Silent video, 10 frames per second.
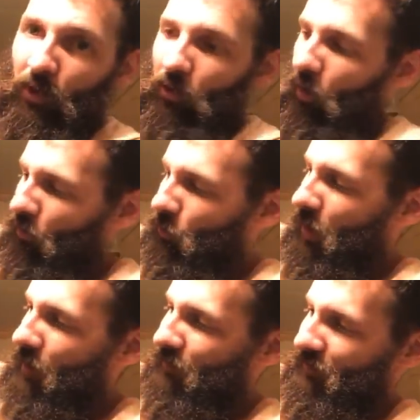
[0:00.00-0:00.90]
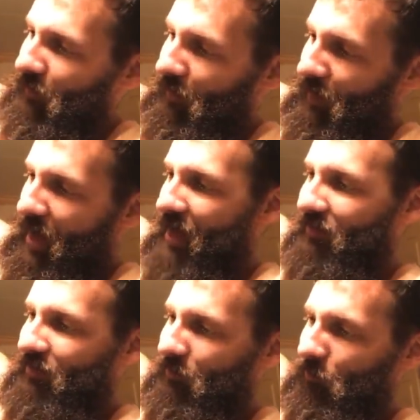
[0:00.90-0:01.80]
All you have is
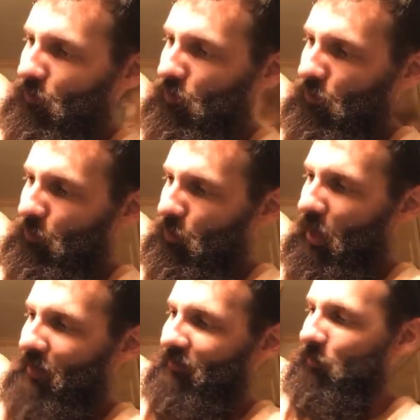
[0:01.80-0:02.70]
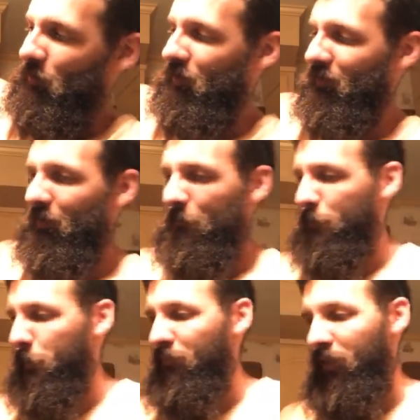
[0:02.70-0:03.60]
that plastic piece.
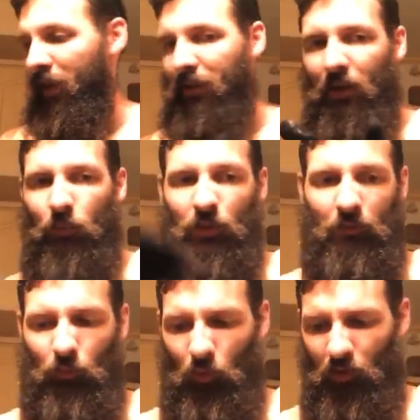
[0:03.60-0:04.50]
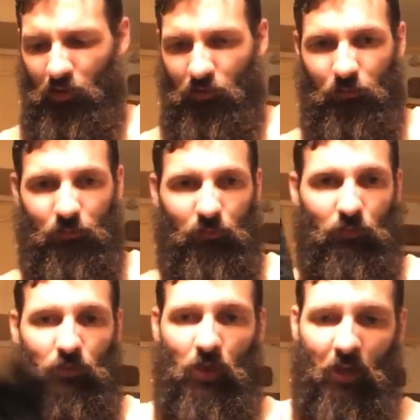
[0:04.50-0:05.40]
I wouldn't even wear this
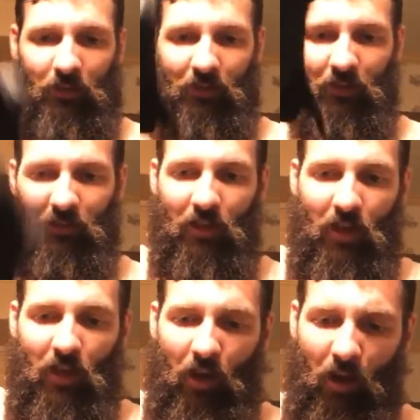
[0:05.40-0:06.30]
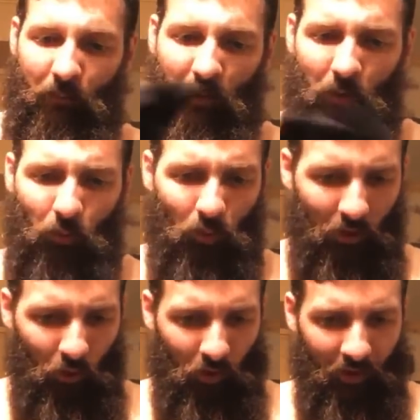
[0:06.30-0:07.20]
nonsense. So I'm going to really
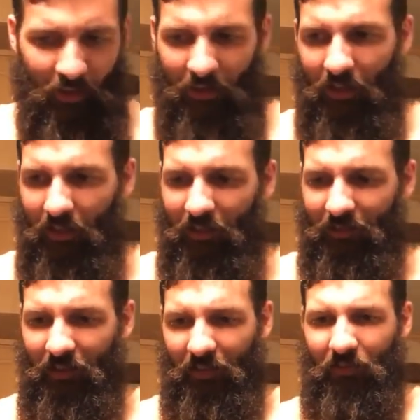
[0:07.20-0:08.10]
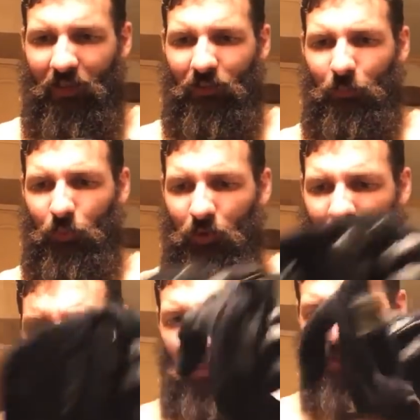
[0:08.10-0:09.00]
look into these things. I've got some pretty
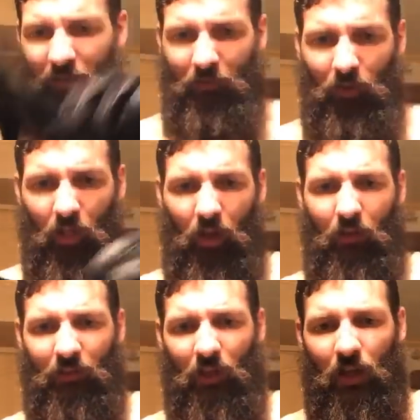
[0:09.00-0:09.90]
expensive gloves.